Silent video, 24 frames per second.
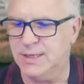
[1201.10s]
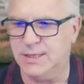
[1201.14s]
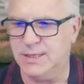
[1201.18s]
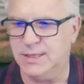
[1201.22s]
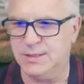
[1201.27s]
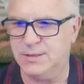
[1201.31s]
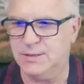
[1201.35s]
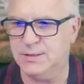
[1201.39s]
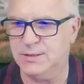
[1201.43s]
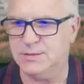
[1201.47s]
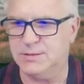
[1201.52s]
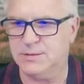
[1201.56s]

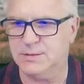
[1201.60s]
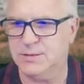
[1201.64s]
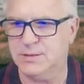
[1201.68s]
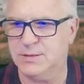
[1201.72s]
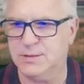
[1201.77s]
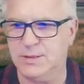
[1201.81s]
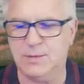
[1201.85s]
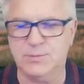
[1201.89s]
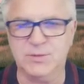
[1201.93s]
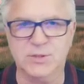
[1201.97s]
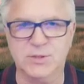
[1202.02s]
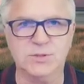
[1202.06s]
And
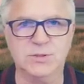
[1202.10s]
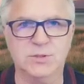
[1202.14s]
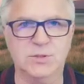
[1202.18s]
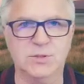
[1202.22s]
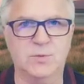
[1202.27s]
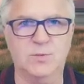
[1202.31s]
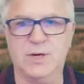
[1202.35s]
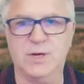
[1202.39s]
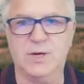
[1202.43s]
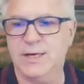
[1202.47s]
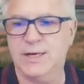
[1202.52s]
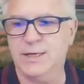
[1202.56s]
I'm not
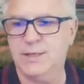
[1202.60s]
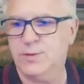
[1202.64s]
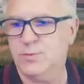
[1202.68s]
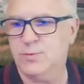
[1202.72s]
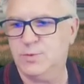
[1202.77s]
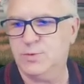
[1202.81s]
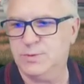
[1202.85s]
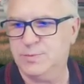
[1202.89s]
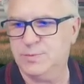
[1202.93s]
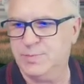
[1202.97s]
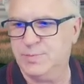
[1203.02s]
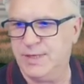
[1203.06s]
sure why
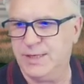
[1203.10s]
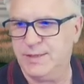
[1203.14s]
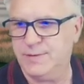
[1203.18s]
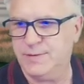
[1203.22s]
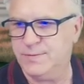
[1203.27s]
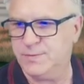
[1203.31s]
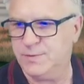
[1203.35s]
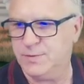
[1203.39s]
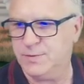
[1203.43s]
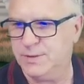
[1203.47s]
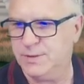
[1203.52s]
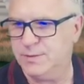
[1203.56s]
you would
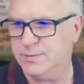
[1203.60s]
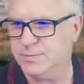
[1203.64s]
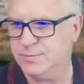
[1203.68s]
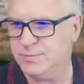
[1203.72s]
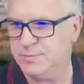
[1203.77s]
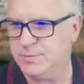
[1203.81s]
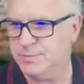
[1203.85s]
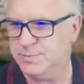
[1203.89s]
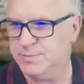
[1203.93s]
pay for it.